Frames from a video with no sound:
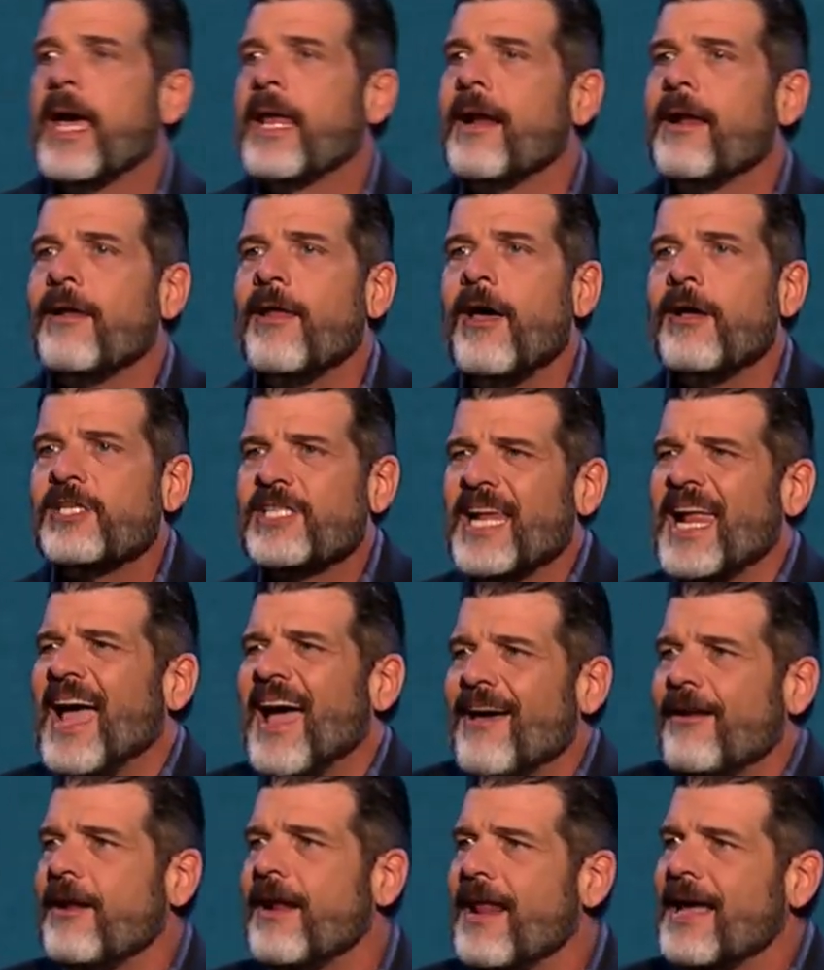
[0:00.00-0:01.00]
and I lost it.
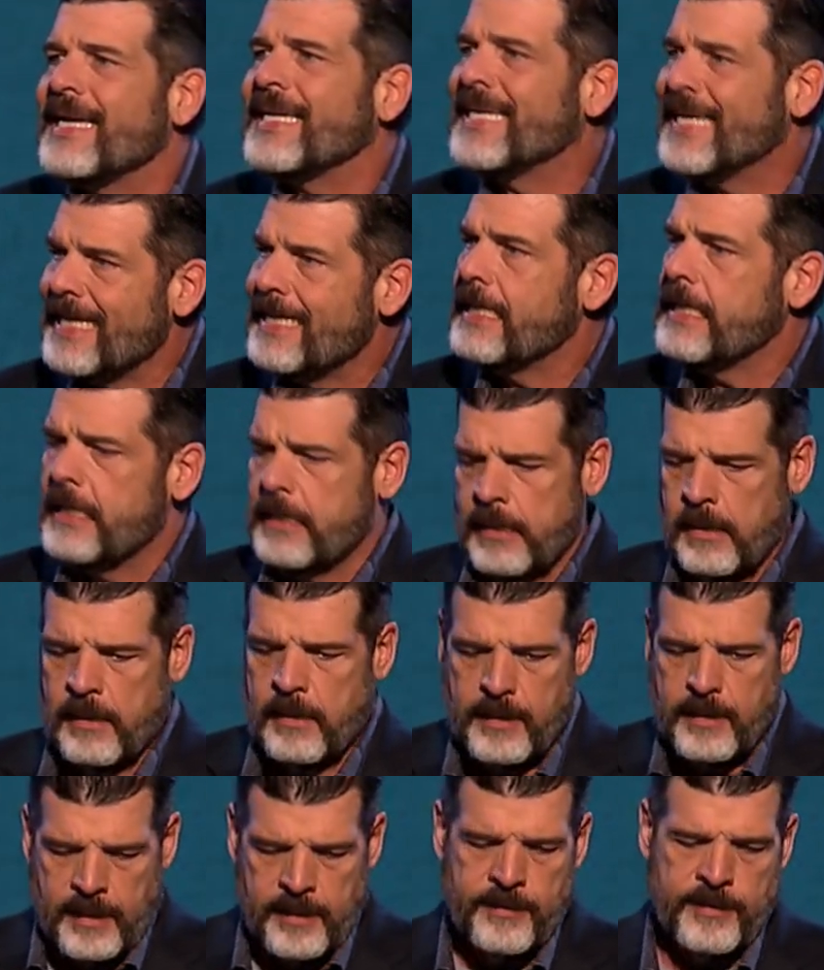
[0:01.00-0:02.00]
How did I get
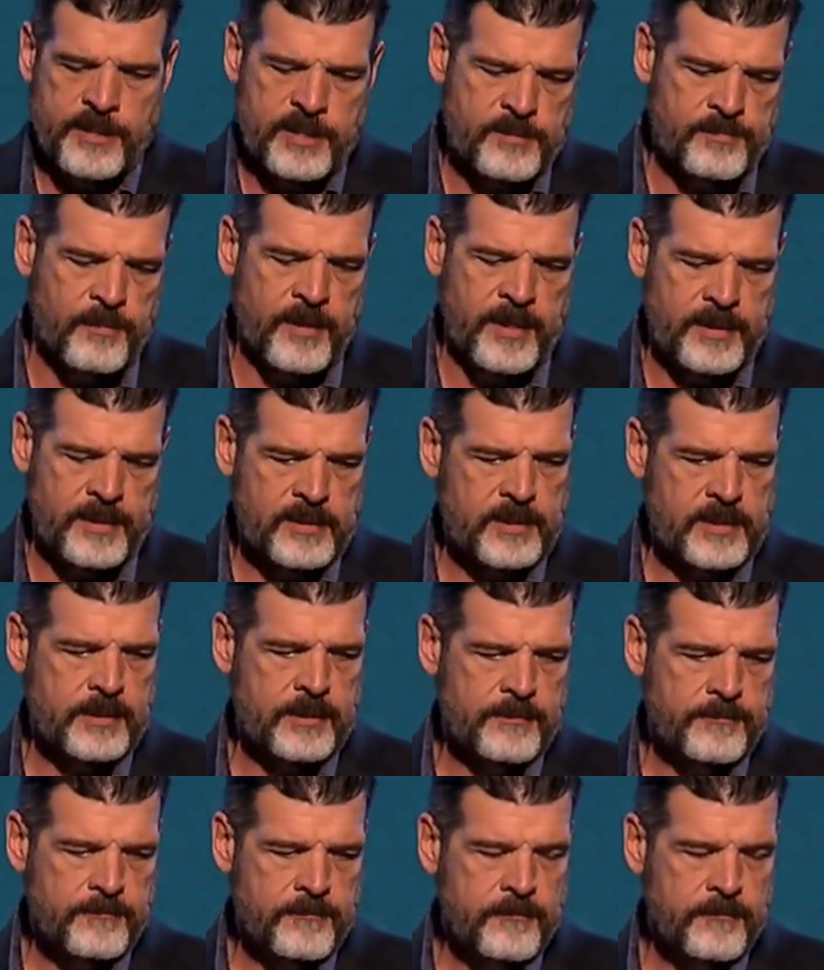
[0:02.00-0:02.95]
here in this place?